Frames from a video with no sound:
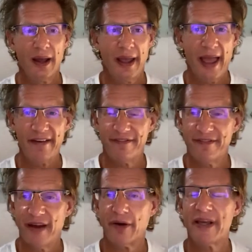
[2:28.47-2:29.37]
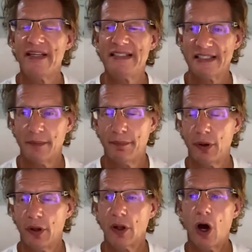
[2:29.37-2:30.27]
a very
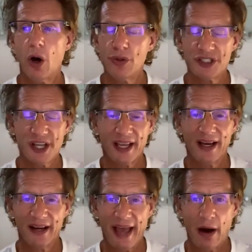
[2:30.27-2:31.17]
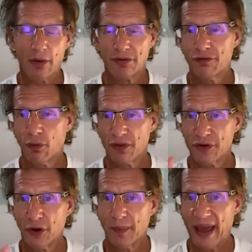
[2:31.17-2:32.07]
simple hosting account for the
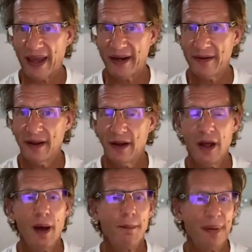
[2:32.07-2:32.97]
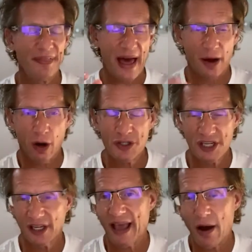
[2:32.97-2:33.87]
domain, but that
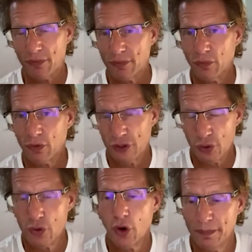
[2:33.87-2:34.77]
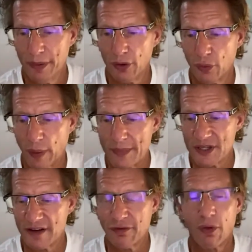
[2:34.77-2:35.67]
hosting account, you could build a
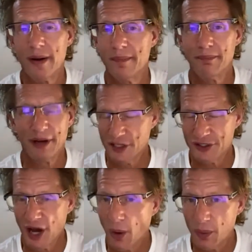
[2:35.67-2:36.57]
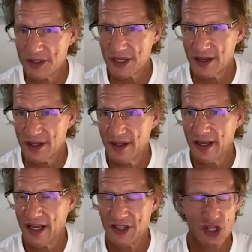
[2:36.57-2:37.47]
website for it, but you don't.
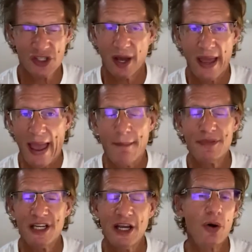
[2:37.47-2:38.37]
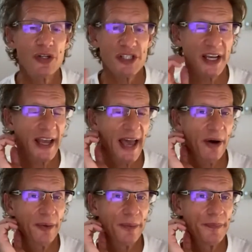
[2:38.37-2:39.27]
It's just an empty hosting
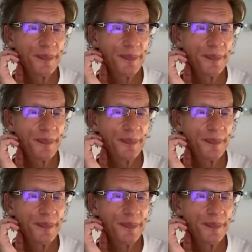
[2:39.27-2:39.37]
account.